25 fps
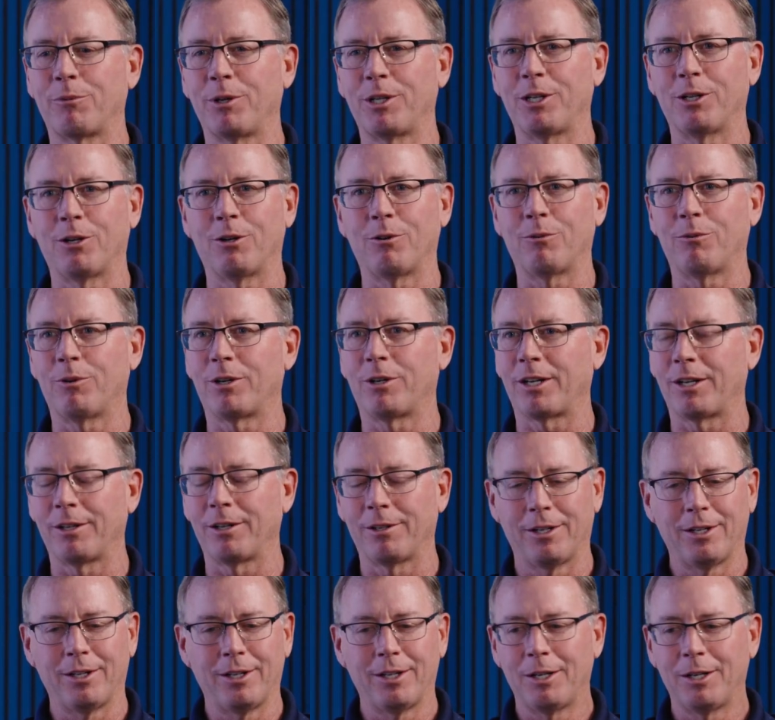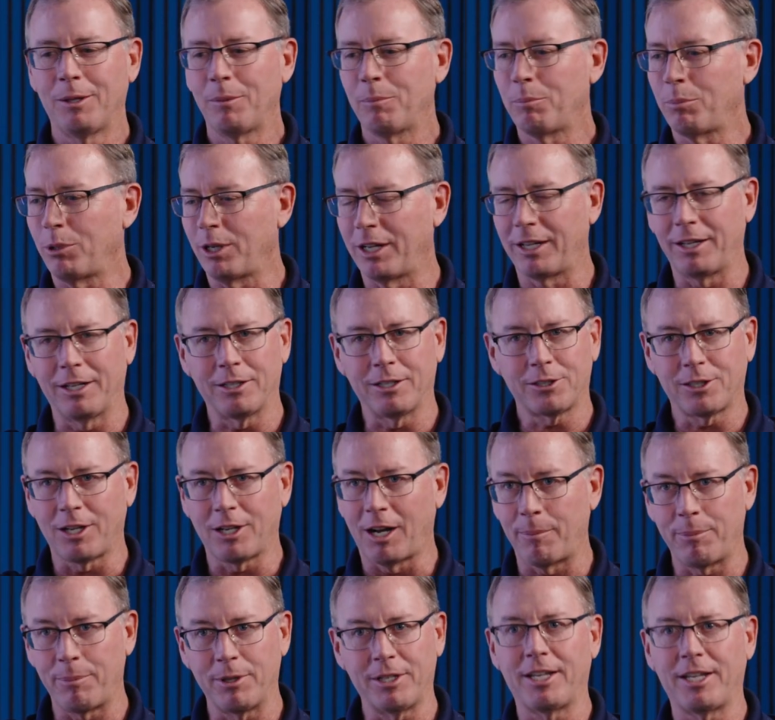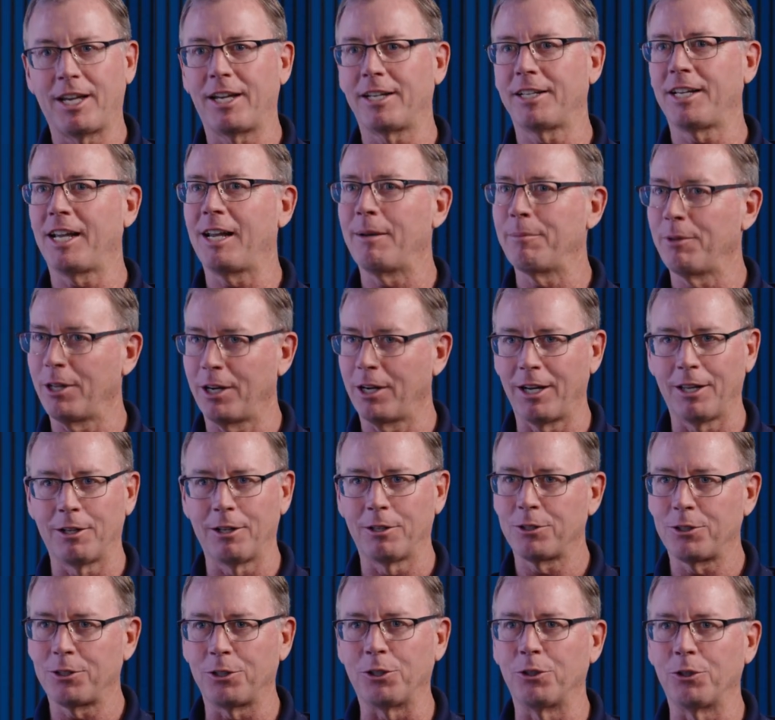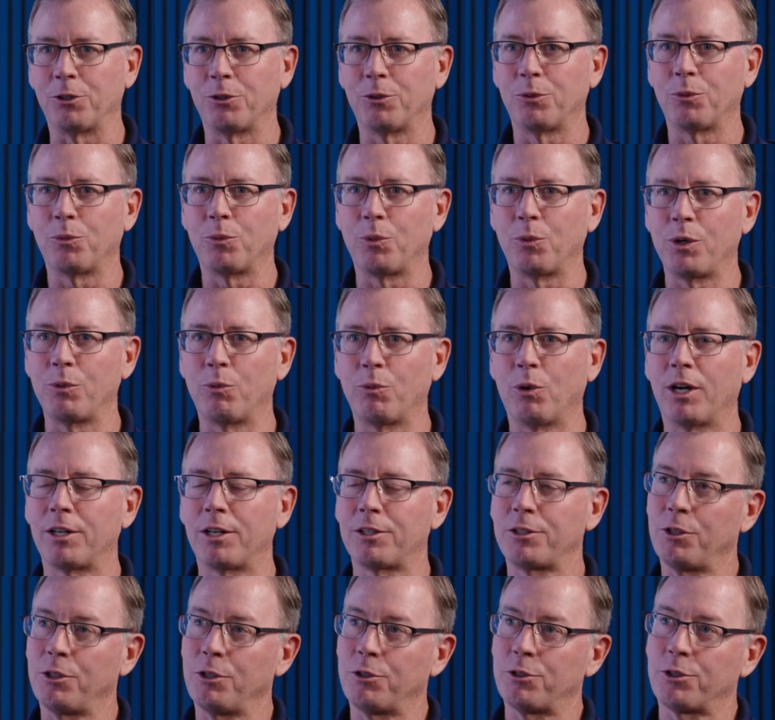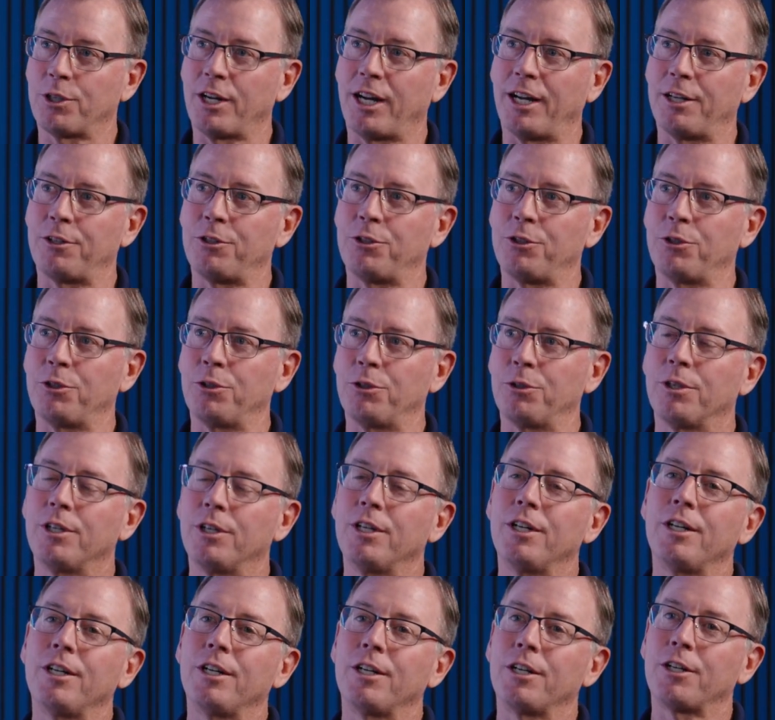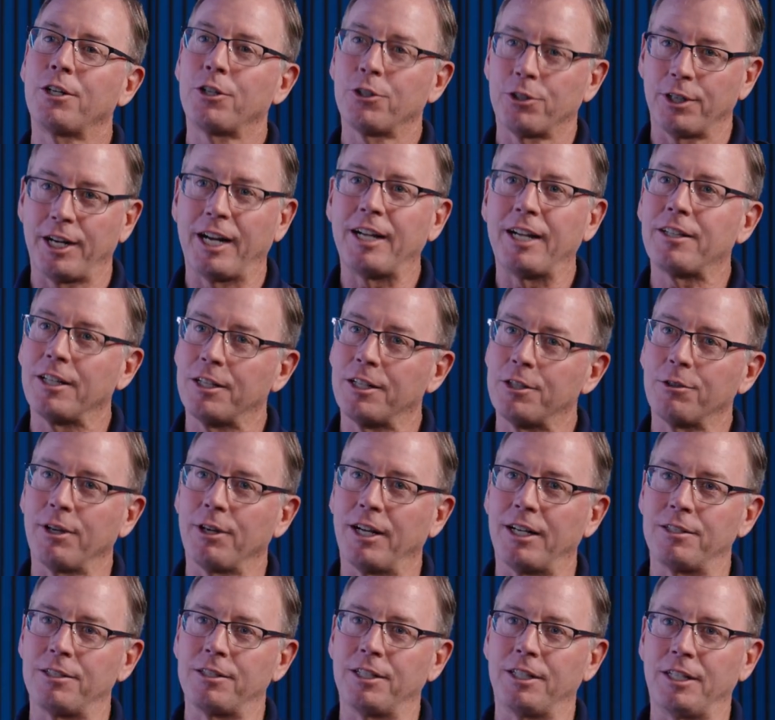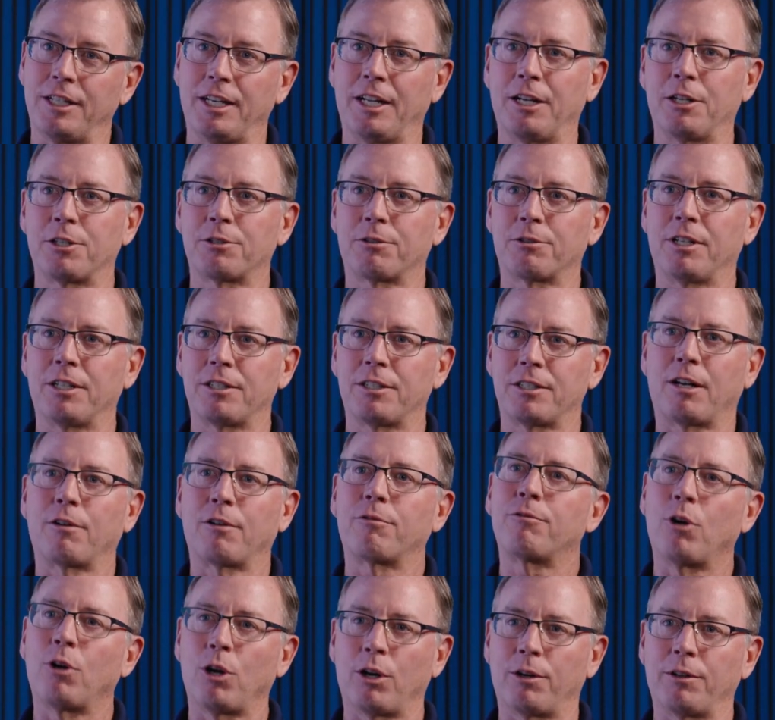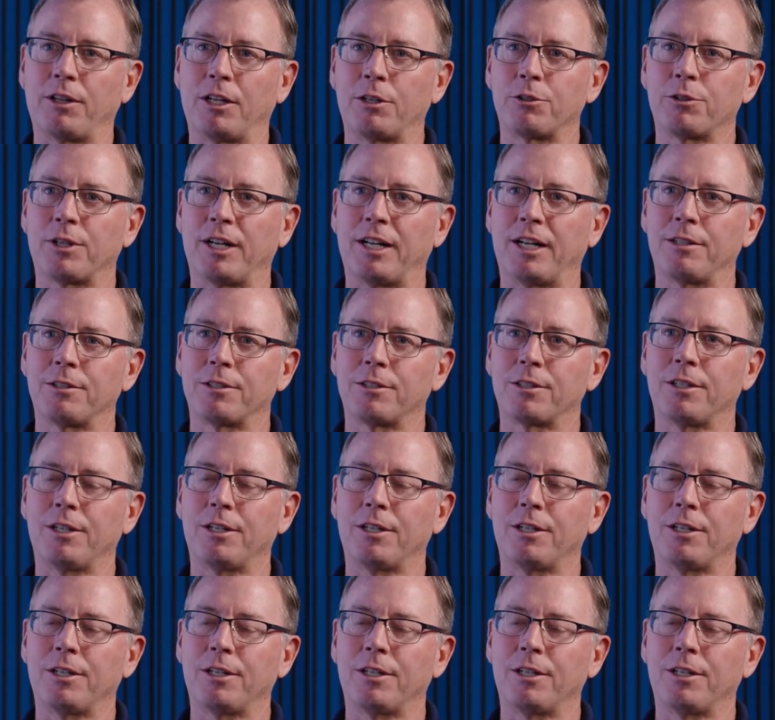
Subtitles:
We don't want to play this copycat game that others do. We want to try to create the trends in the industry instead of following the trends.